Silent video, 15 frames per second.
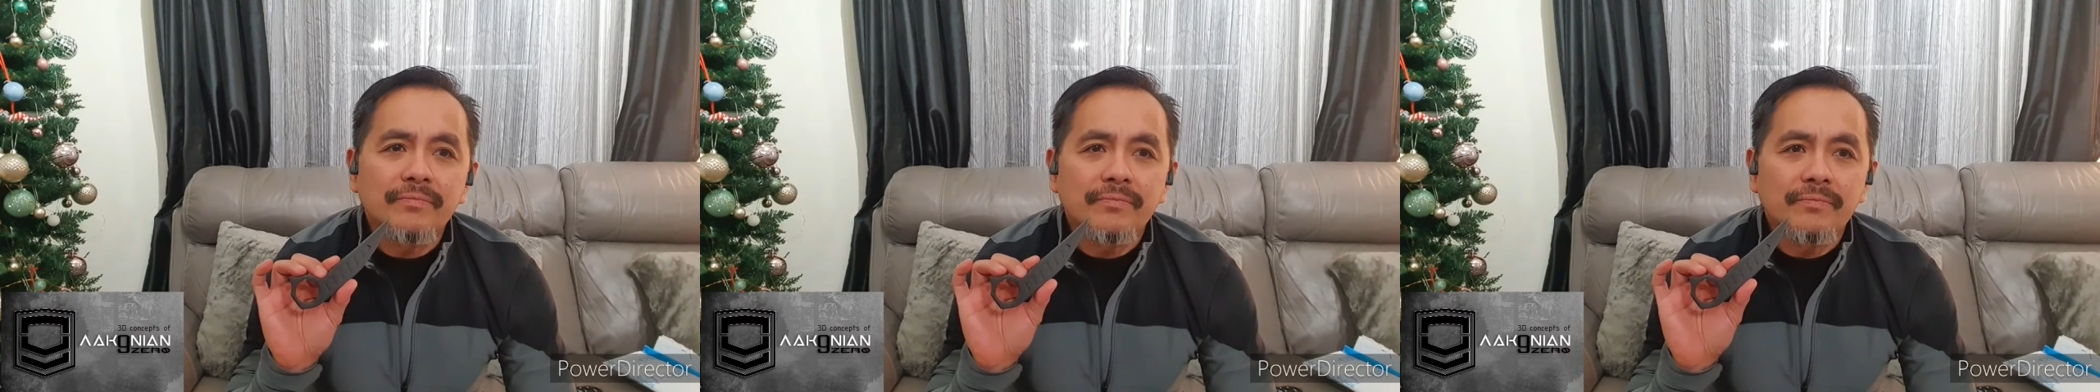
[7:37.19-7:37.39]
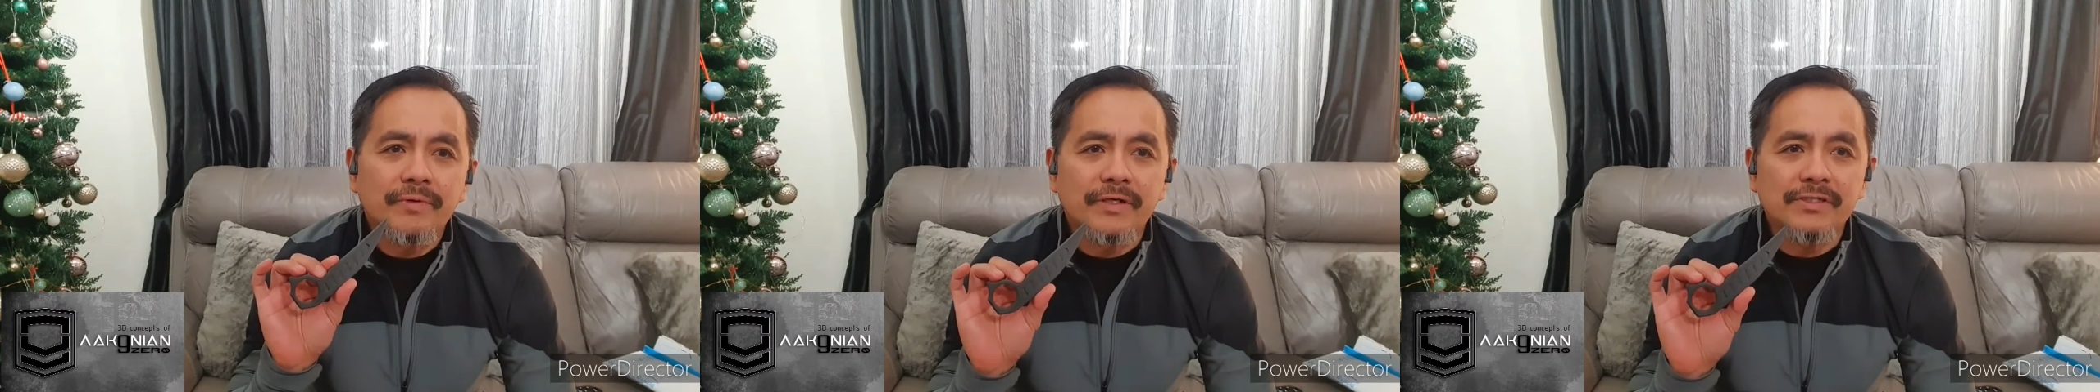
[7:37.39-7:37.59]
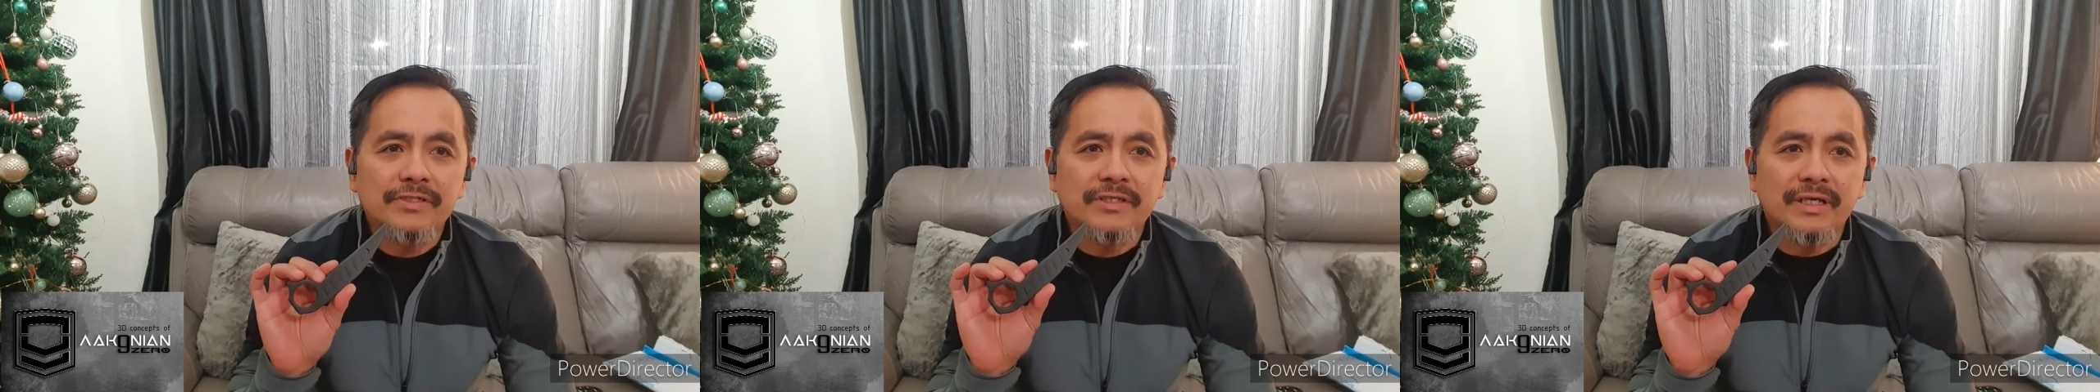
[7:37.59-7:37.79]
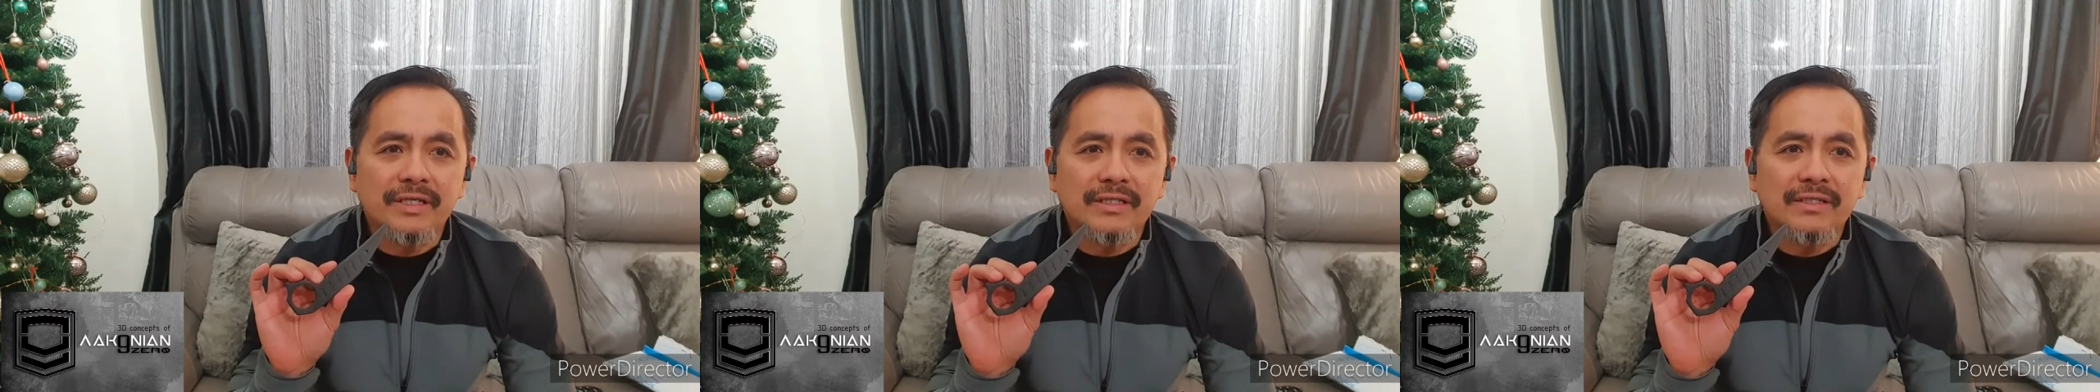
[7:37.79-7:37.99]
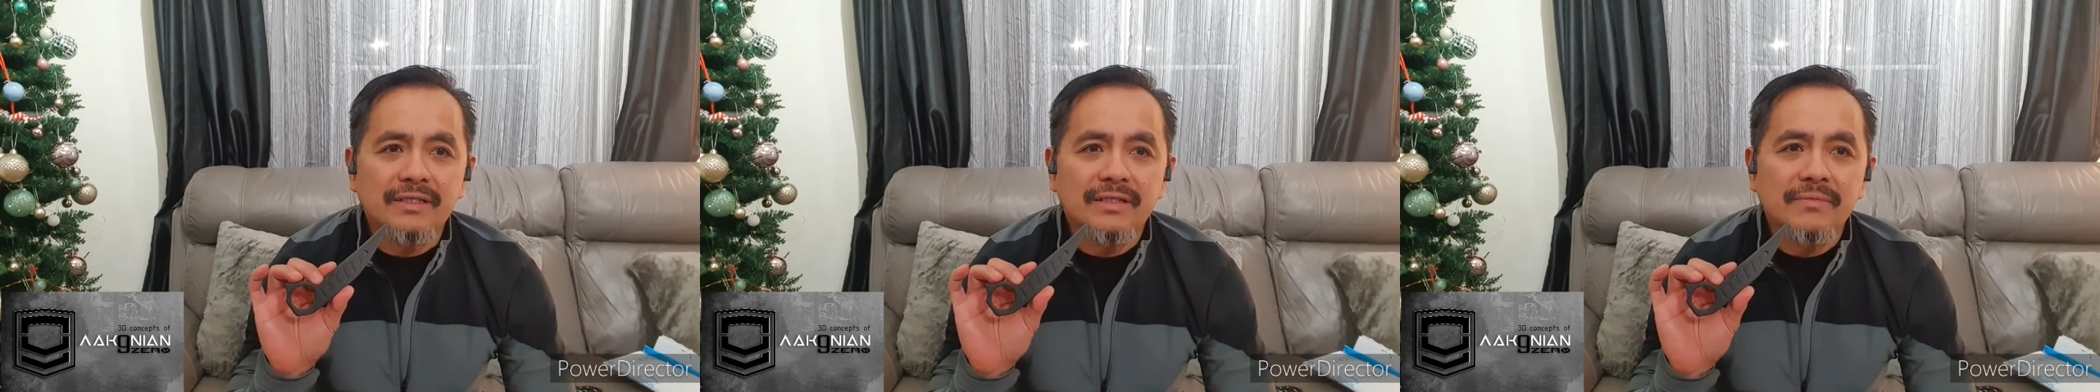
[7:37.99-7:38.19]

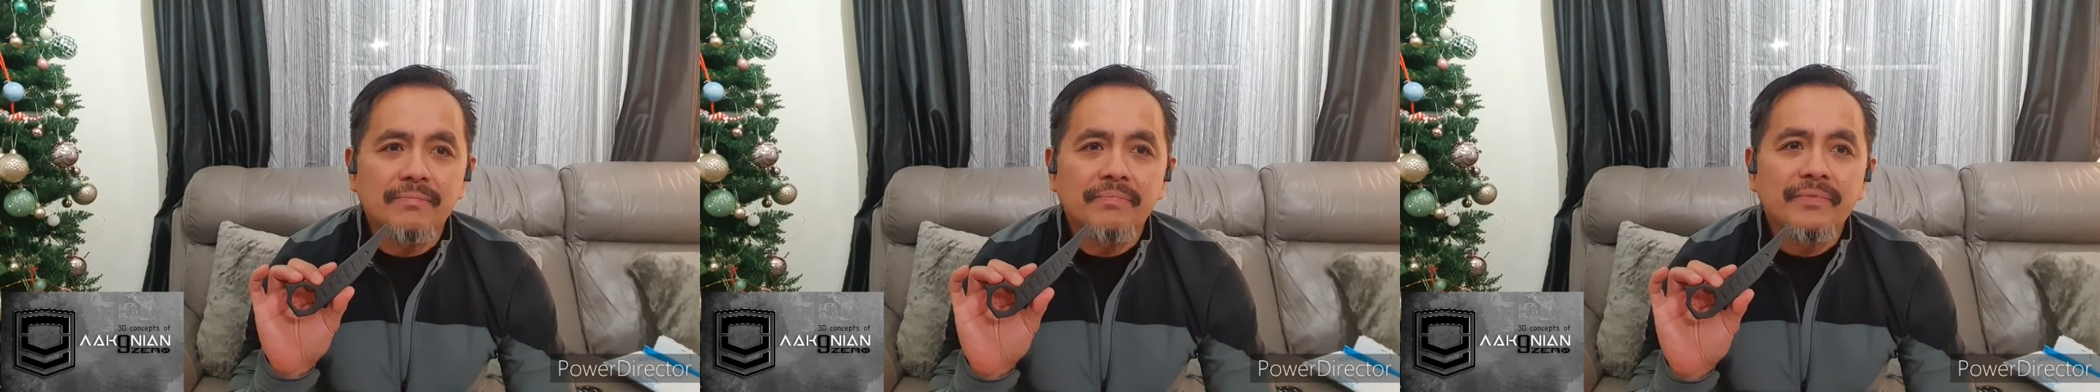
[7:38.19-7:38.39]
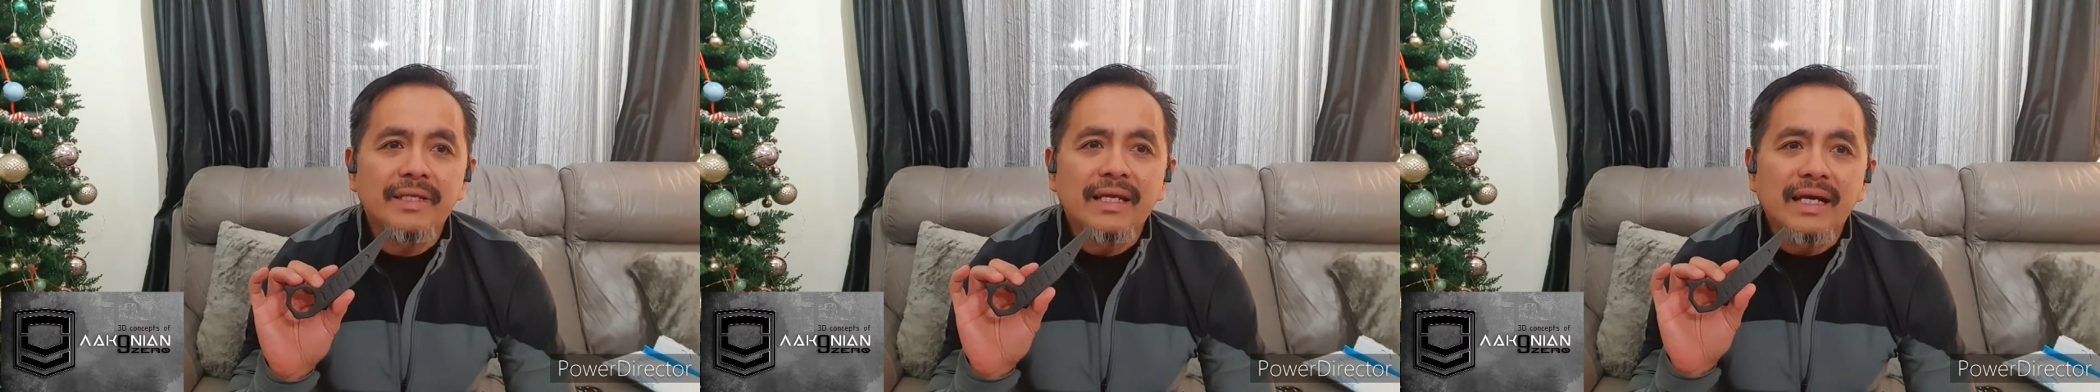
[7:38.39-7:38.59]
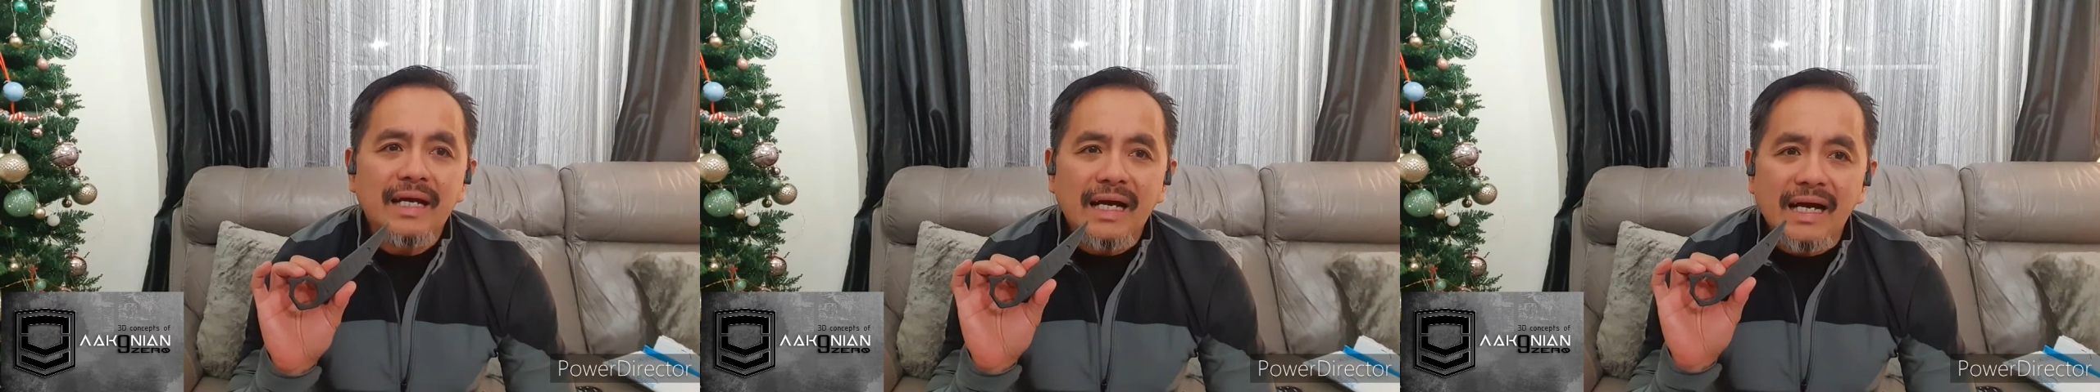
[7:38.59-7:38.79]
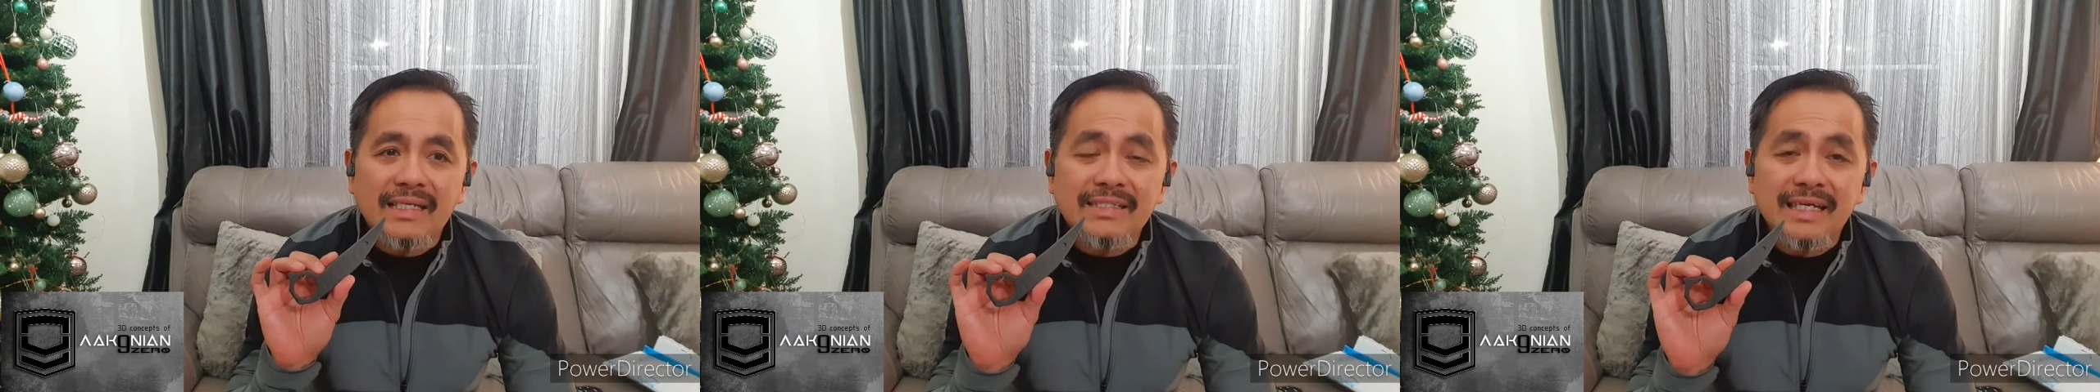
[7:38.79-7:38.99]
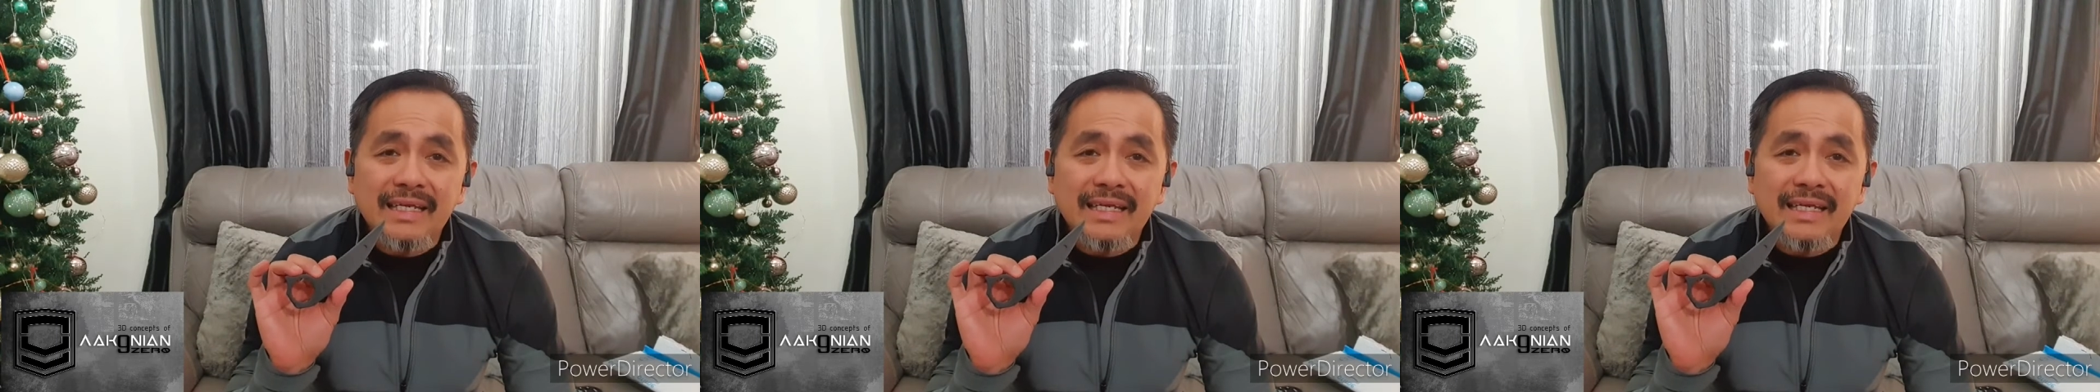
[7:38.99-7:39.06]
personnel as